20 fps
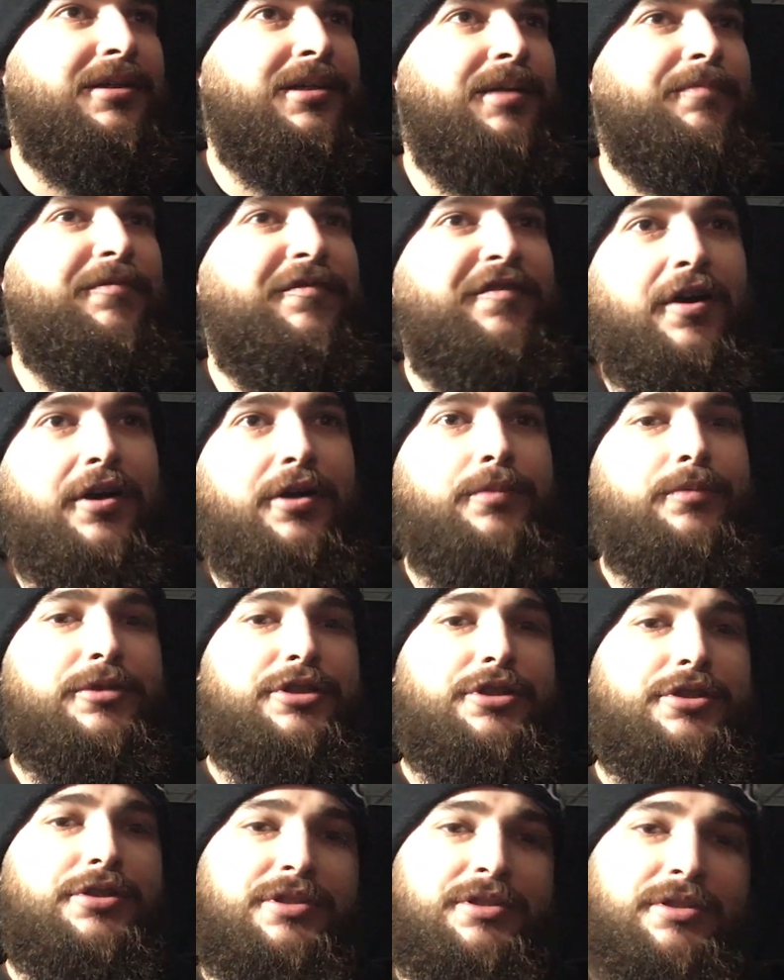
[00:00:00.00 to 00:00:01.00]
I'm fucking
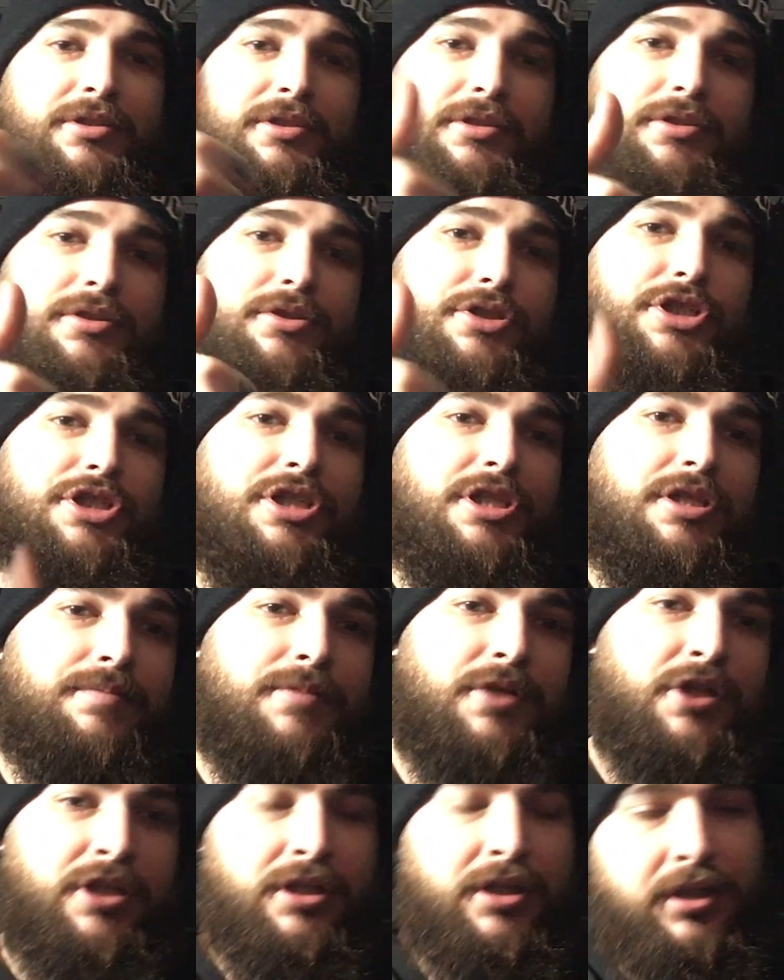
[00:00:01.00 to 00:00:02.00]
with you. Good shit,
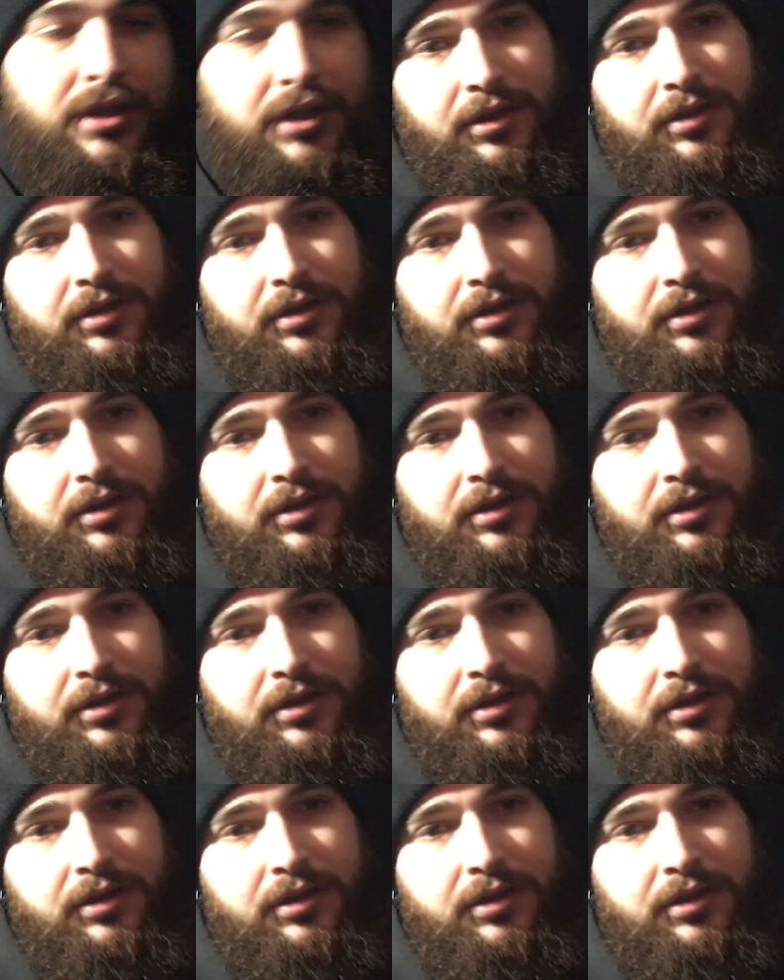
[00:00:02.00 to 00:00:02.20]
man.